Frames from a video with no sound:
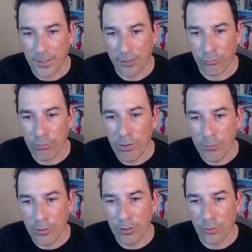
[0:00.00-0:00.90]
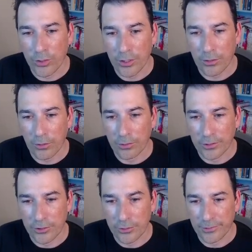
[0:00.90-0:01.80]
And remember, we are
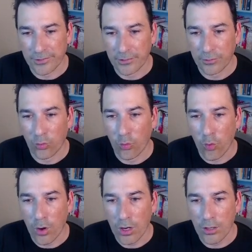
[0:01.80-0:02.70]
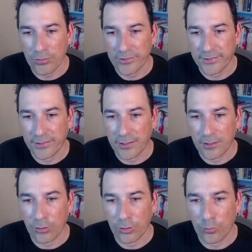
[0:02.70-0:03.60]
only using one
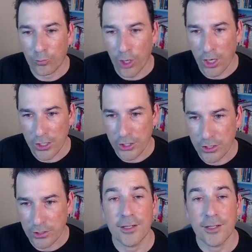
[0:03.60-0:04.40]
single brush.